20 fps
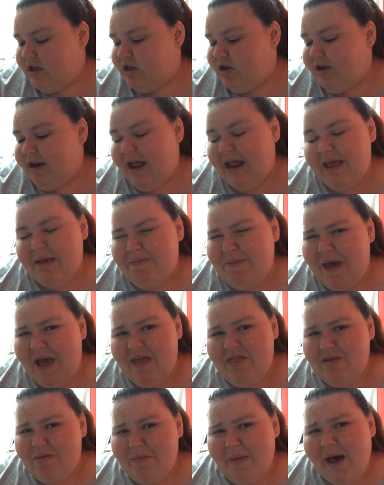you know how, like,
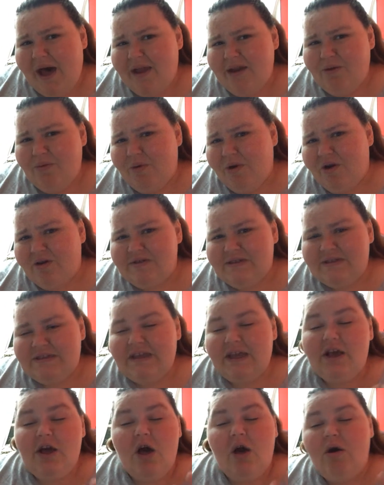Bath and Body Works is
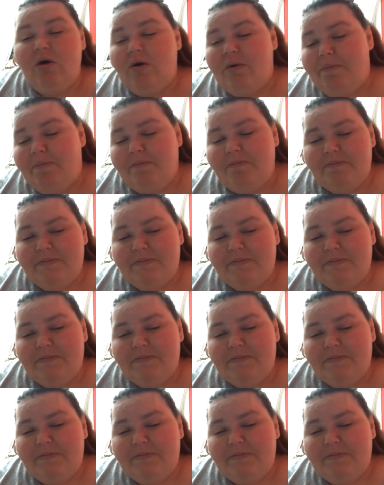like, oh,